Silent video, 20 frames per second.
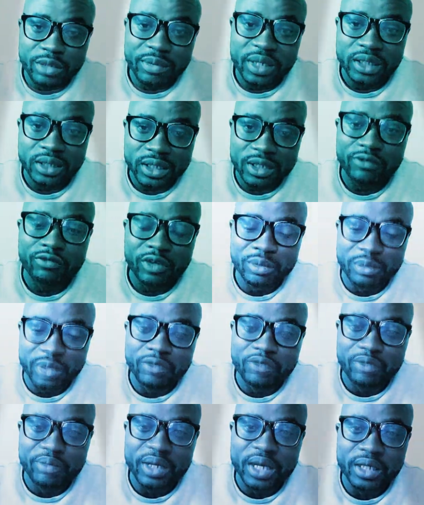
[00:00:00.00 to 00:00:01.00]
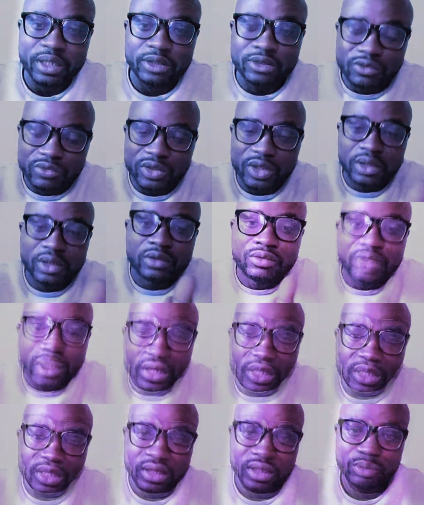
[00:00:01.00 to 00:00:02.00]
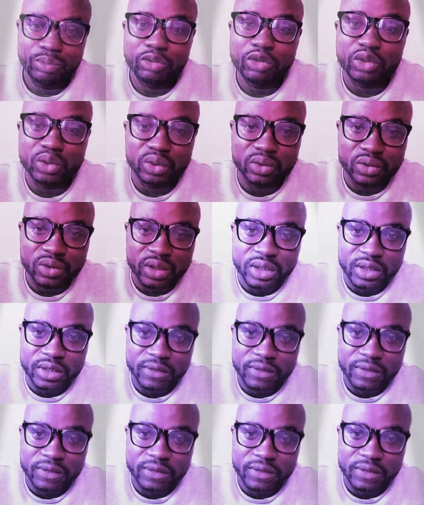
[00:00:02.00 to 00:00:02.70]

myself from everybody to deal with this personally.